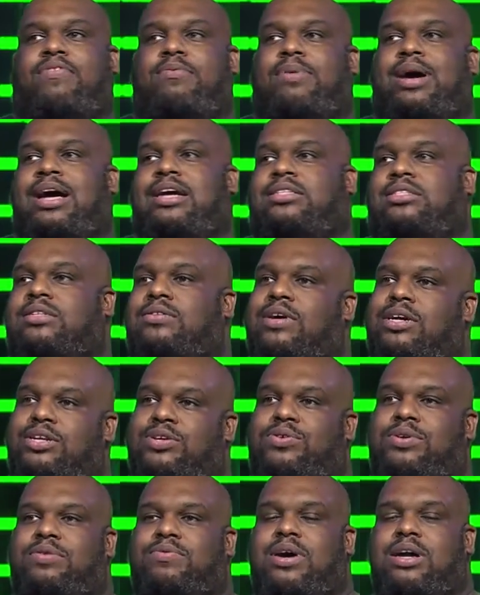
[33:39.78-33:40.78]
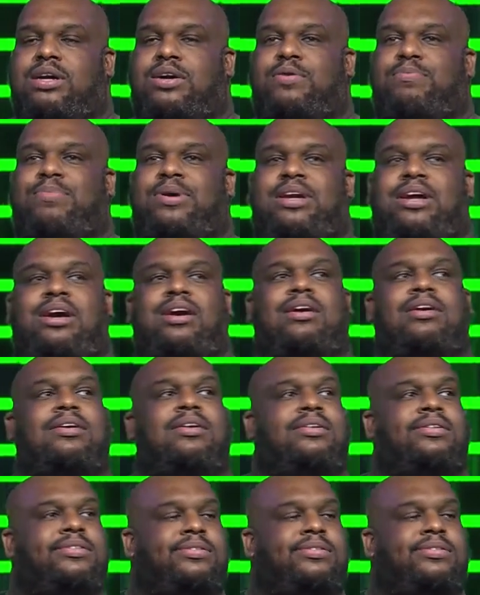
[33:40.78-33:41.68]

from high school, I knew he wasn't gonna be there.